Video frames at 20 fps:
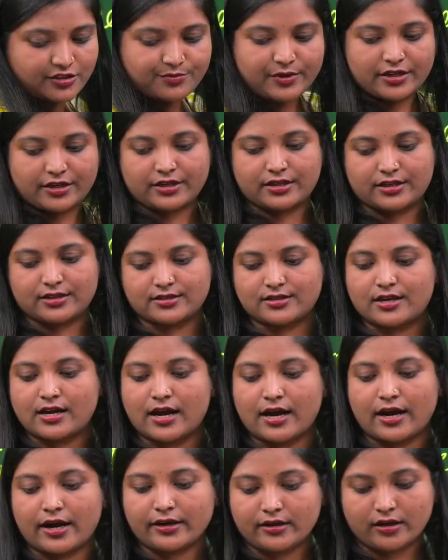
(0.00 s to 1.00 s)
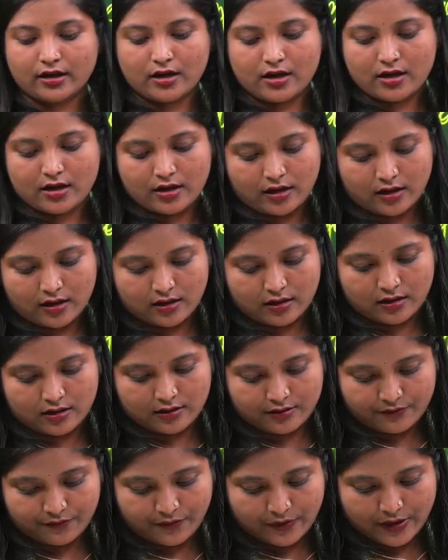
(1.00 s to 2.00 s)
is that we
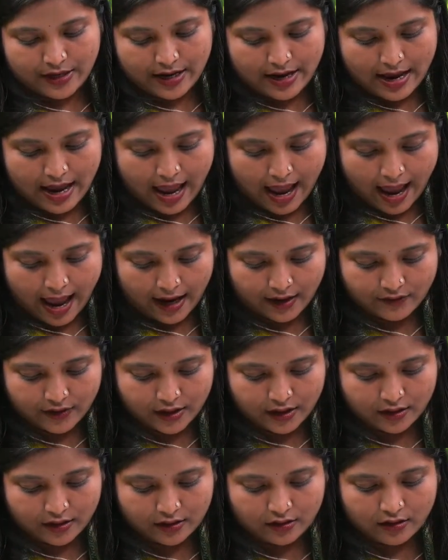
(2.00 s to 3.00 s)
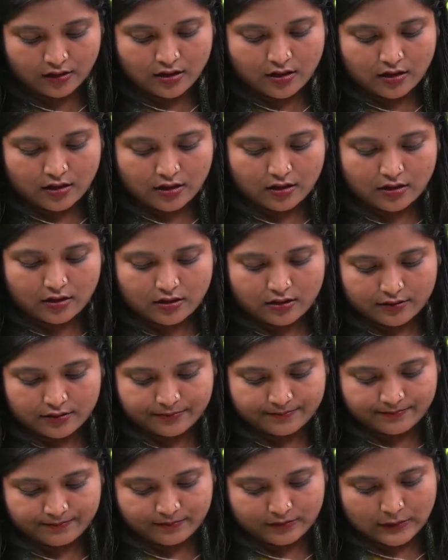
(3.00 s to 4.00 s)
are having
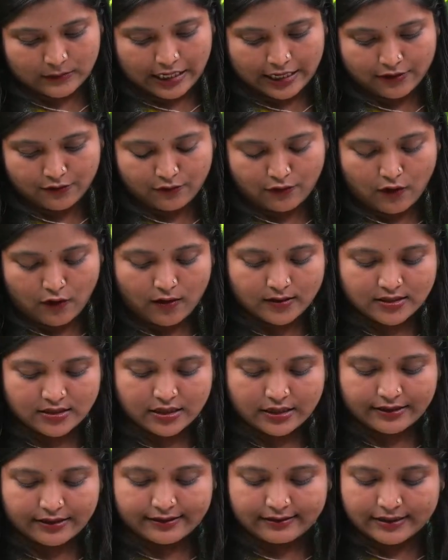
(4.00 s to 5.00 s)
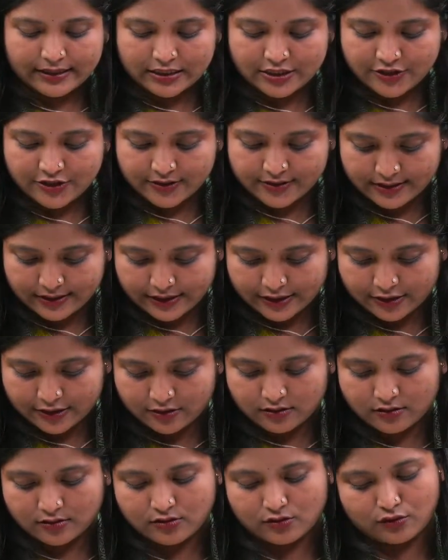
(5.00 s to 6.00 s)
involves the religious leaders,
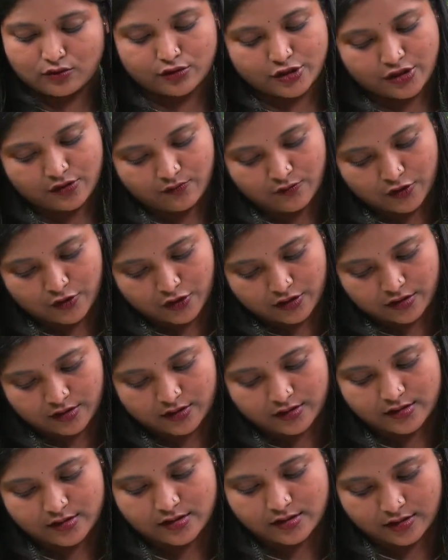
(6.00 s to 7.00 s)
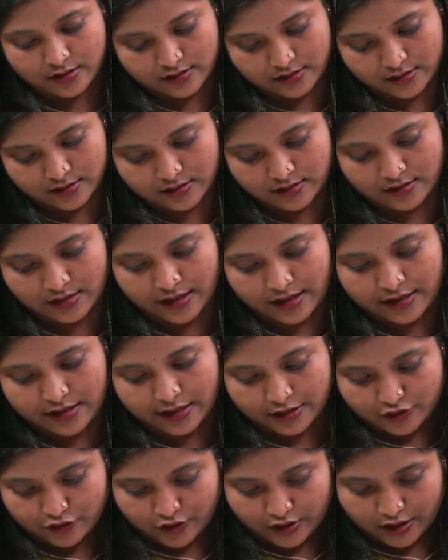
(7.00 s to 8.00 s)
social workers, nurses and
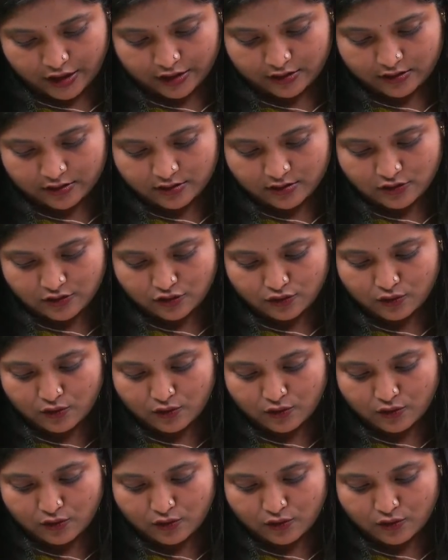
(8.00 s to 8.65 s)
educators to